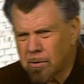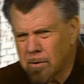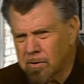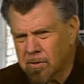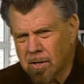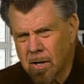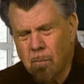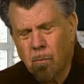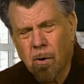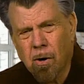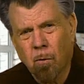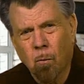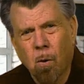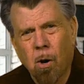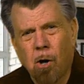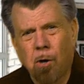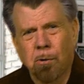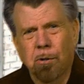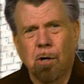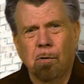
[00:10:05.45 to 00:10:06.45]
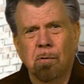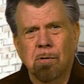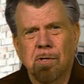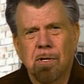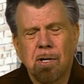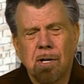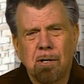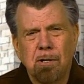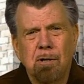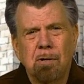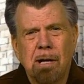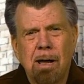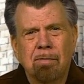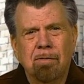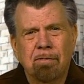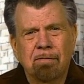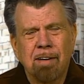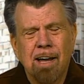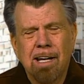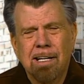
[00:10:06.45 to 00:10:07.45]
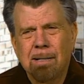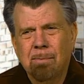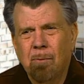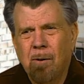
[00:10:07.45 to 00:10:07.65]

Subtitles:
and somewhere Waldo was in there, and you'd have to find him.